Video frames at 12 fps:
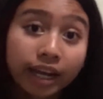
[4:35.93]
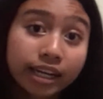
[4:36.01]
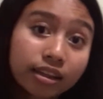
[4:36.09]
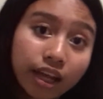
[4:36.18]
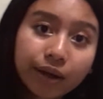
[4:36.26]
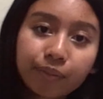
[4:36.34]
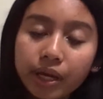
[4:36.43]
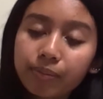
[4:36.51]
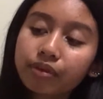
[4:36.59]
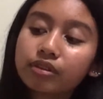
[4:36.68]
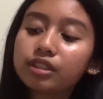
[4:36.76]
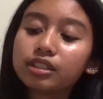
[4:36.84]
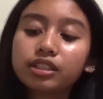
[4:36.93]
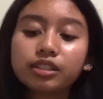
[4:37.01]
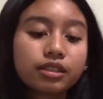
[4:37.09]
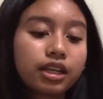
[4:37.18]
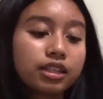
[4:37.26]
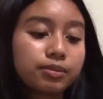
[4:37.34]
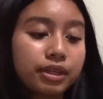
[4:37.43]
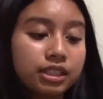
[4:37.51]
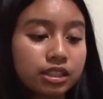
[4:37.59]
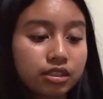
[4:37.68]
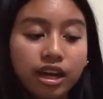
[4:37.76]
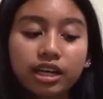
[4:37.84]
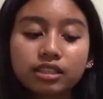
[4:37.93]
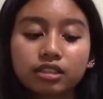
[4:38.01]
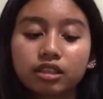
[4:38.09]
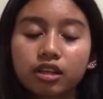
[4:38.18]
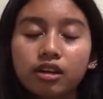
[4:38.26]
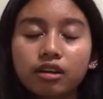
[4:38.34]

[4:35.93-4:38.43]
any line paper this year because my sister has